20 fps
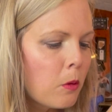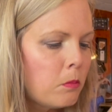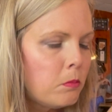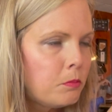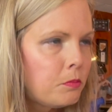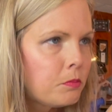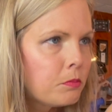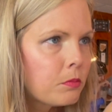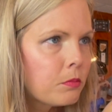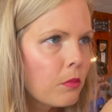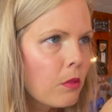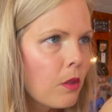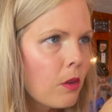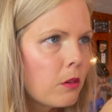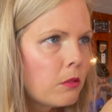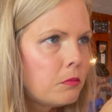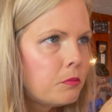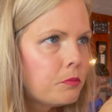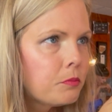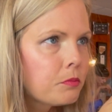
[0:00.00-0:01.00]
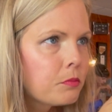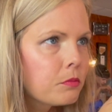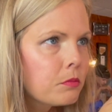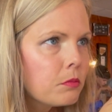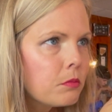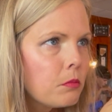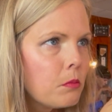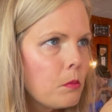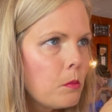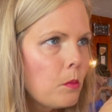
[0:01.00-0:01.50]
Right.
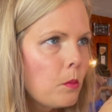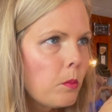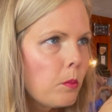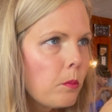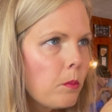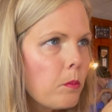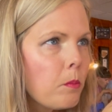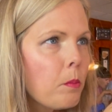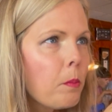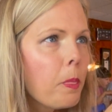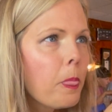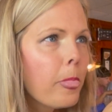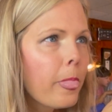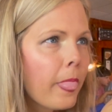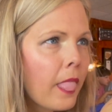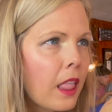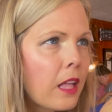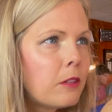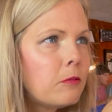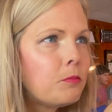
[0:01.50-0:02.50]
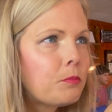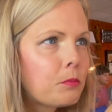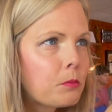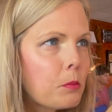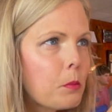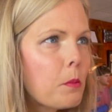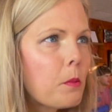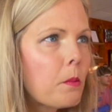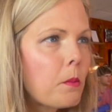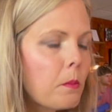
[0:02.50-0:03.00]
Yeah. Well, it actually
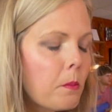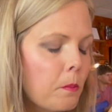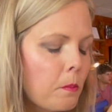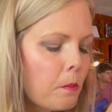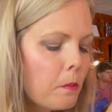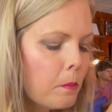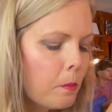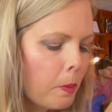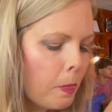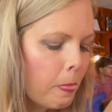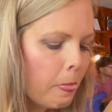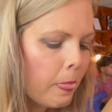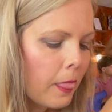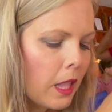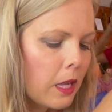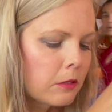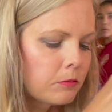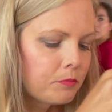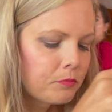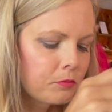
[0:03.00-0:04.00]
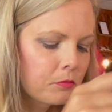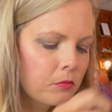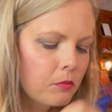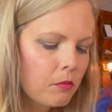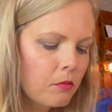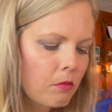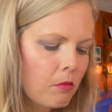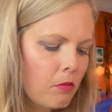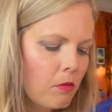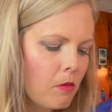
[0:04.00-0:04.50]
keeps going.
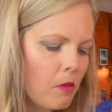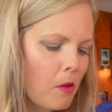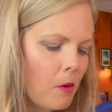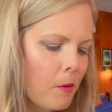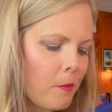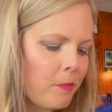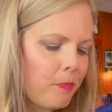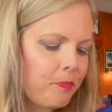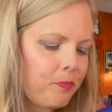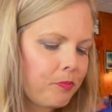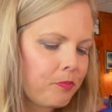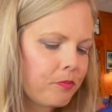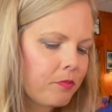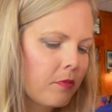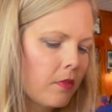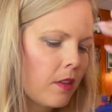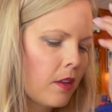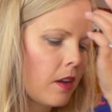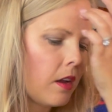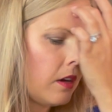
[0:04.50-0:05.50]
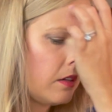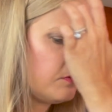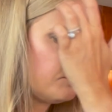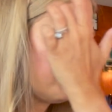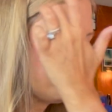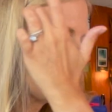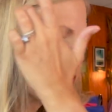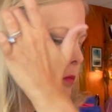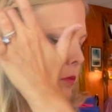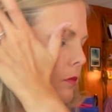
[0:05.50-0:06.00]
Can I be a sugar
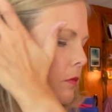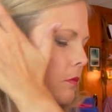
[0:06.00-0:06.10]
baby?